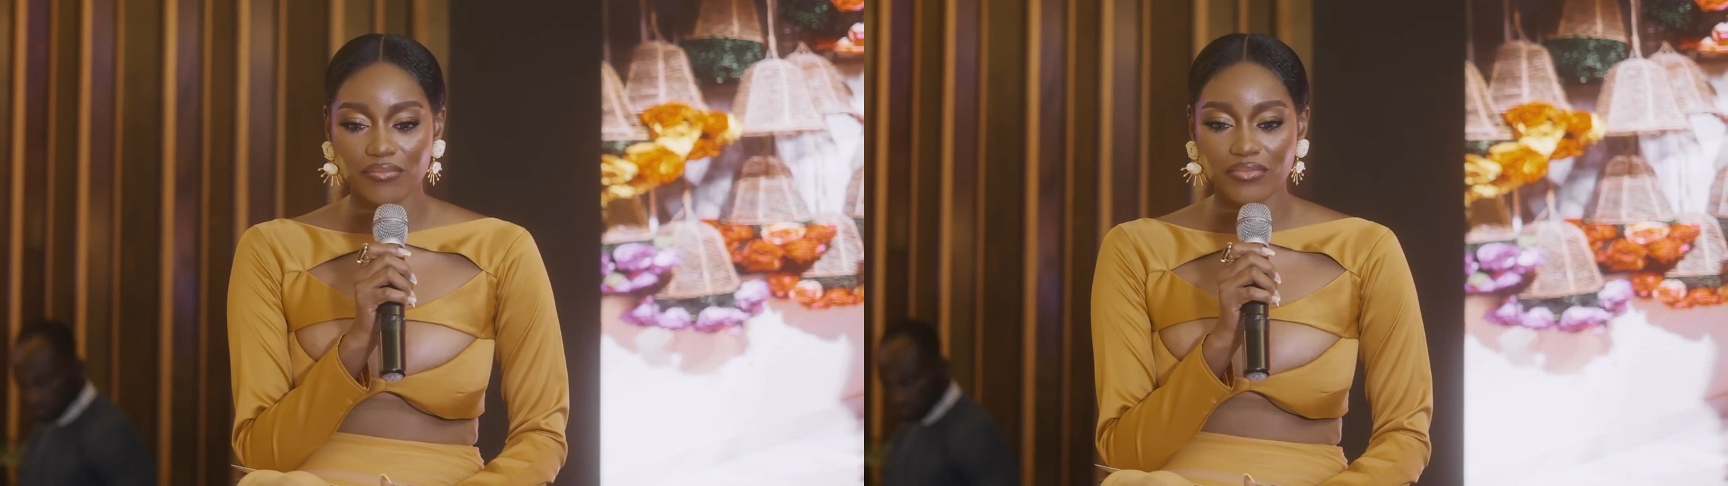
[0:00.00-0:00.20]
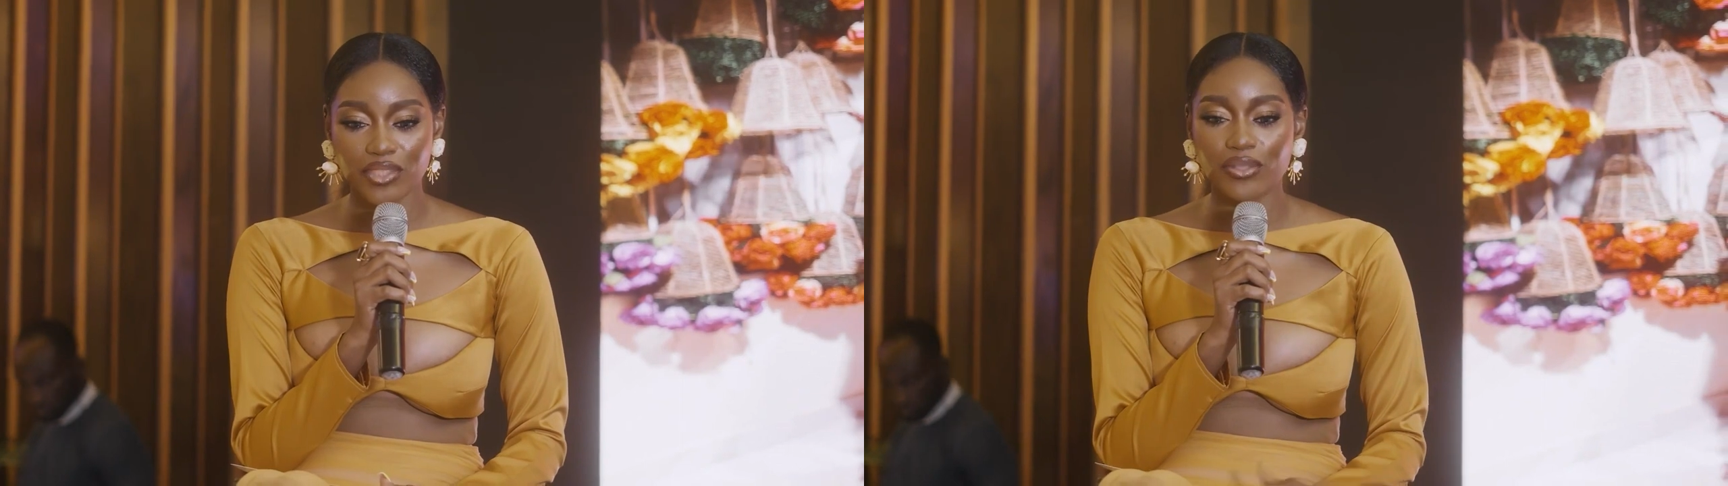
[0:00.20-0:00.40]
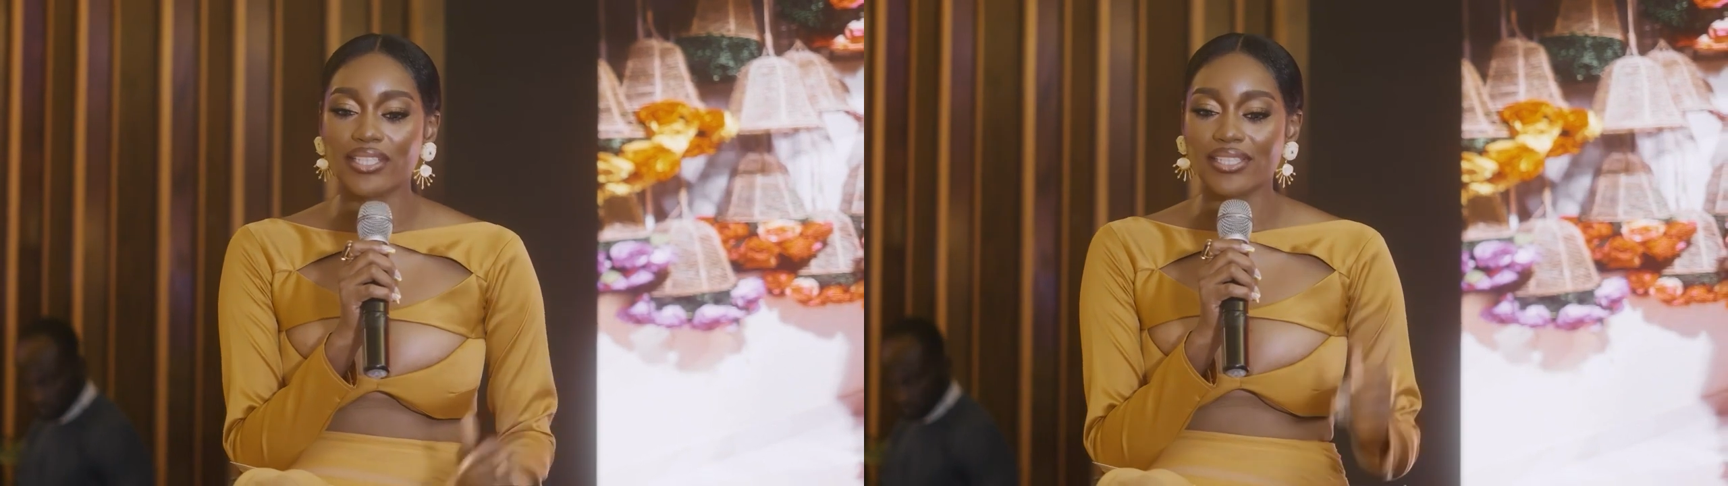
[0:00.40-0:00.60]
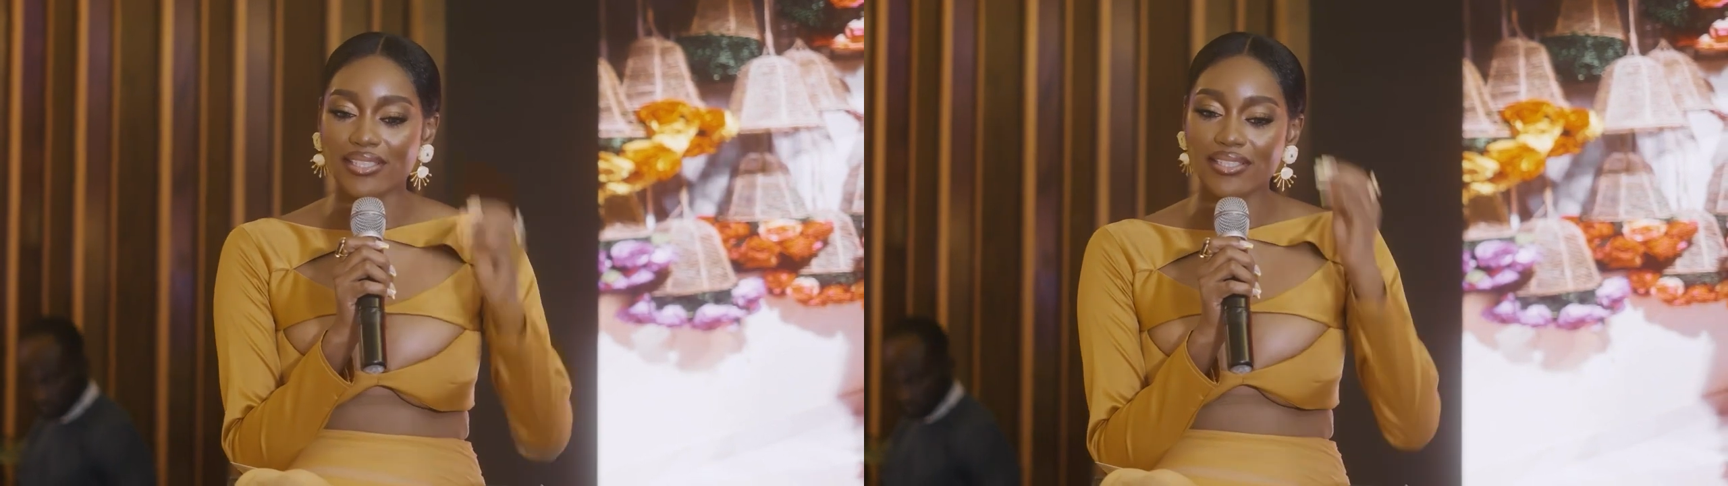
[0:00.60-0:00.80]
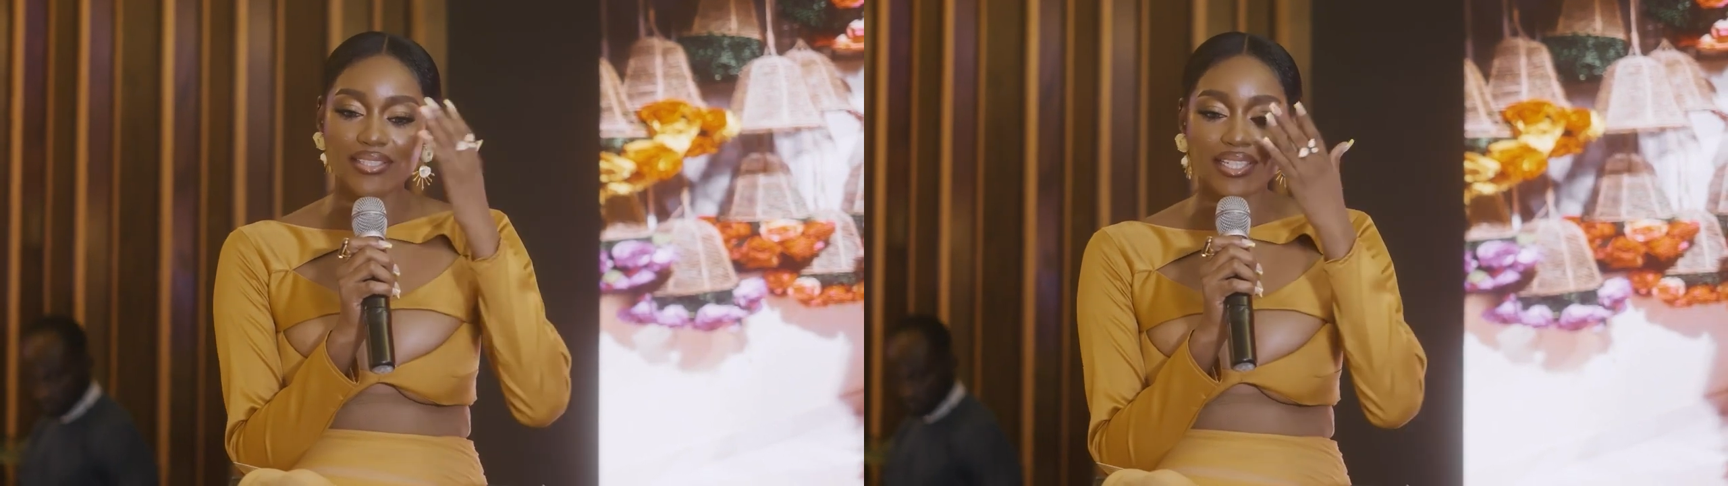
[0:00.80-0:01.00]
you know, it
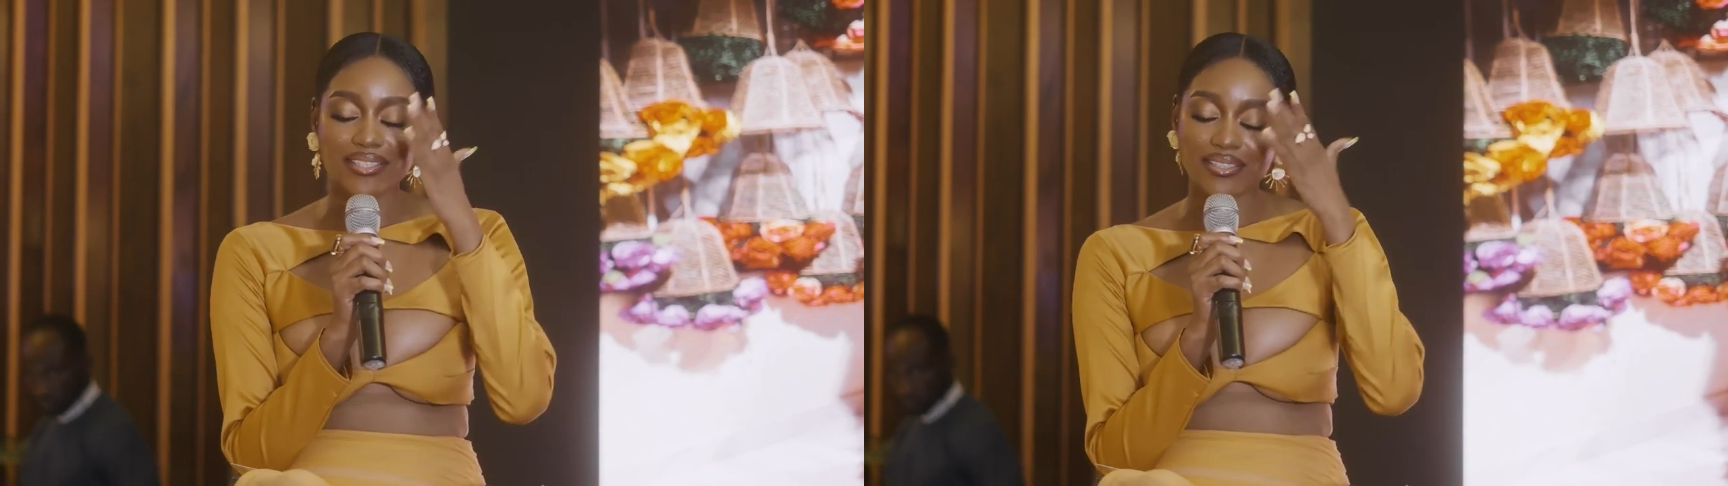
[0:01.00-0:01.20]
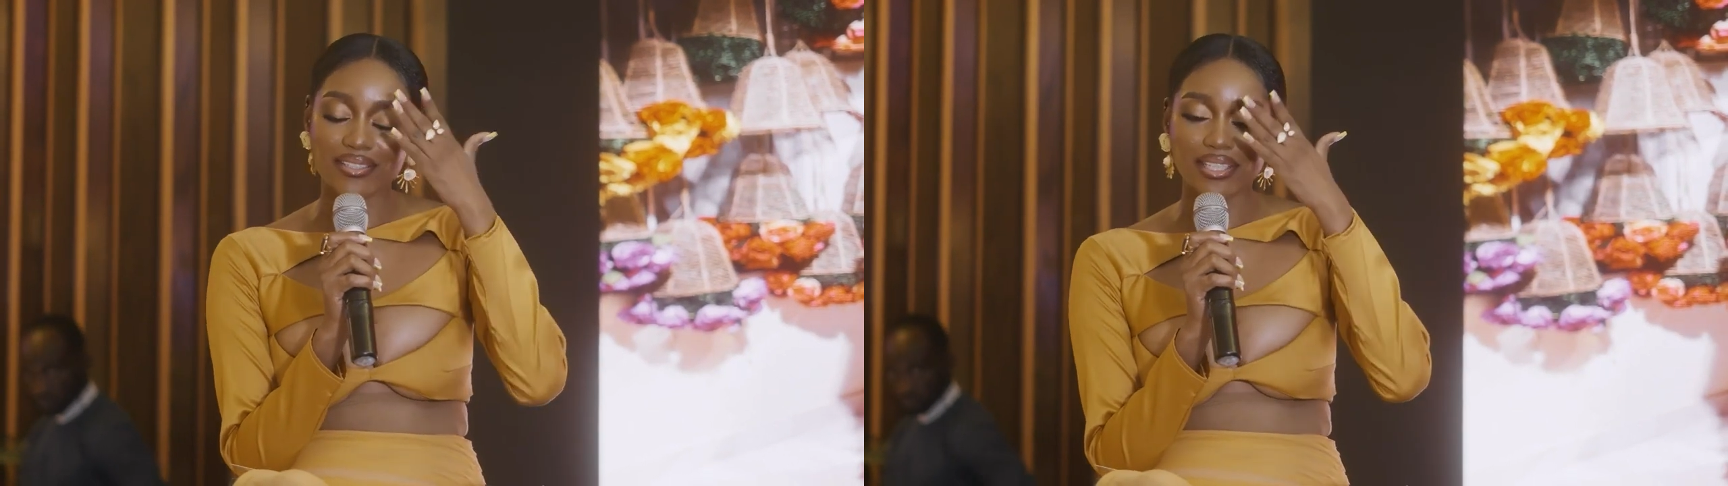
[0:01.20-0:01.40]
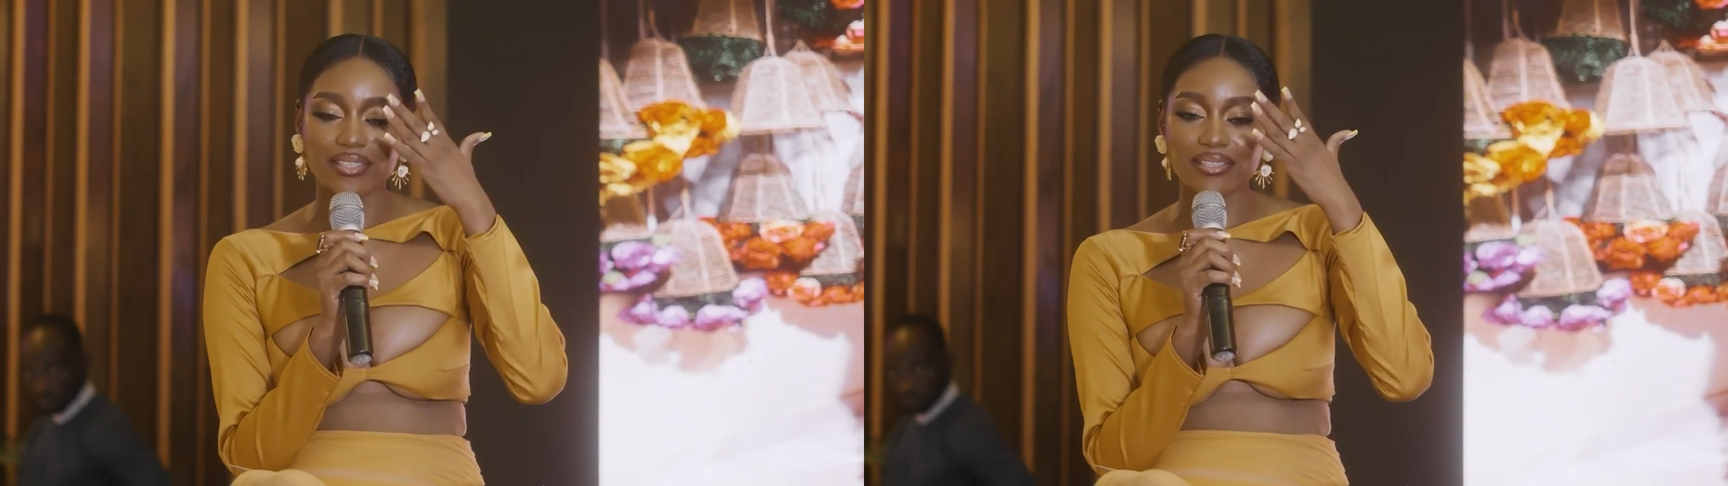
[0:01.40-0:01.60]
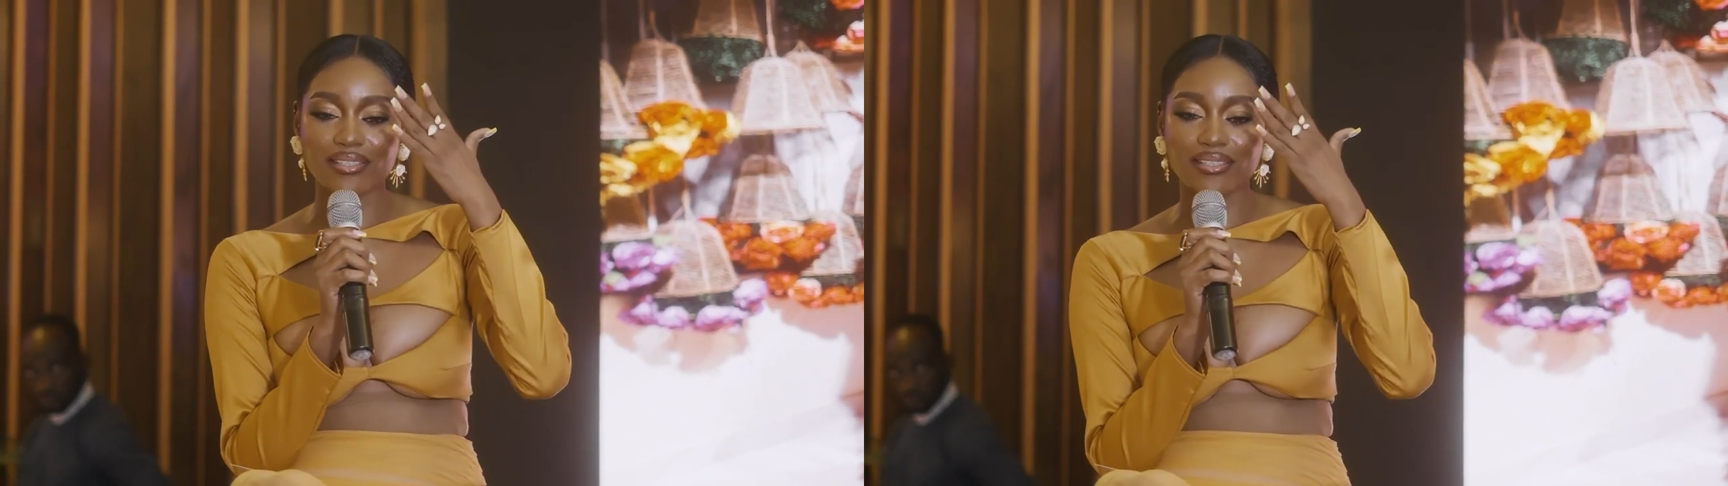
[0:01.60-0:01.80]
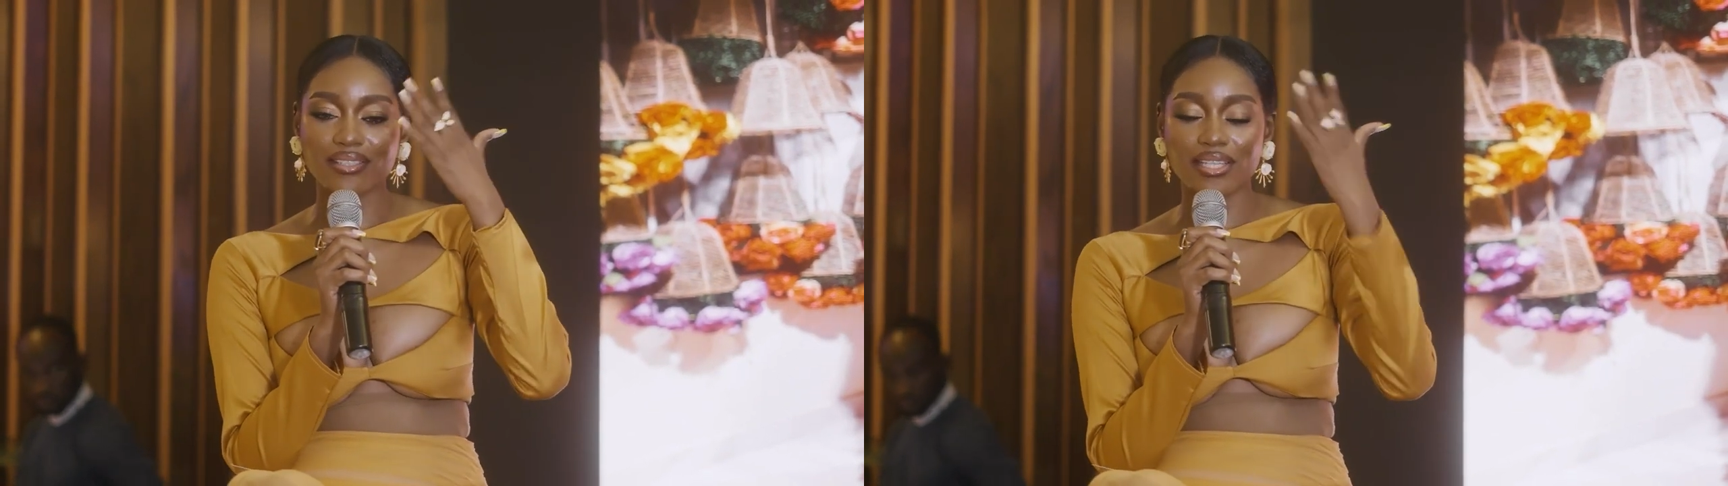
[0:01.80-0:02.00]

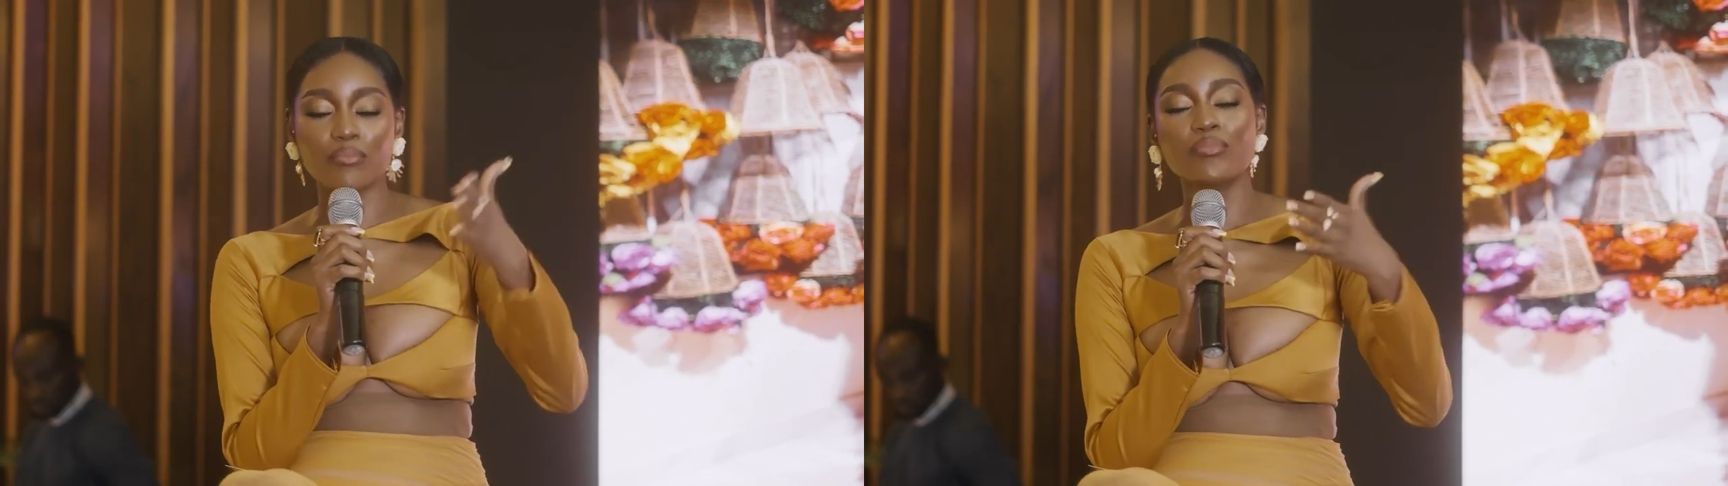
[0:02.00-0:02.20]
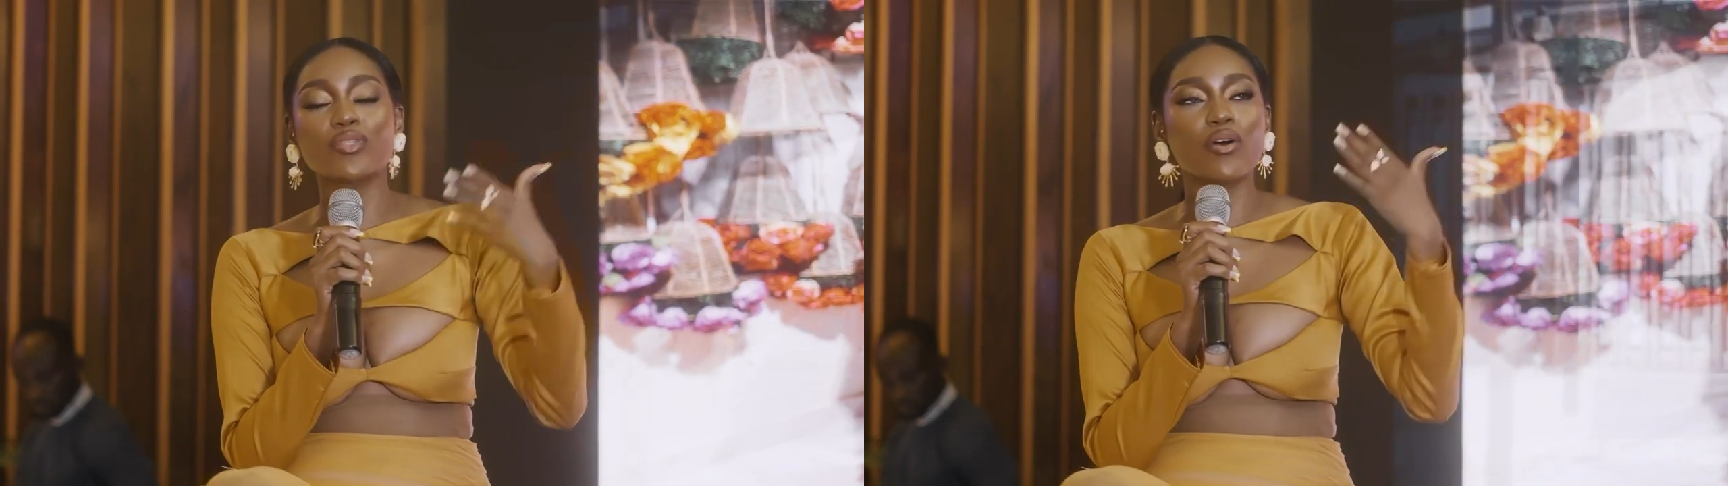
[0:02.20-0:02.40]
seems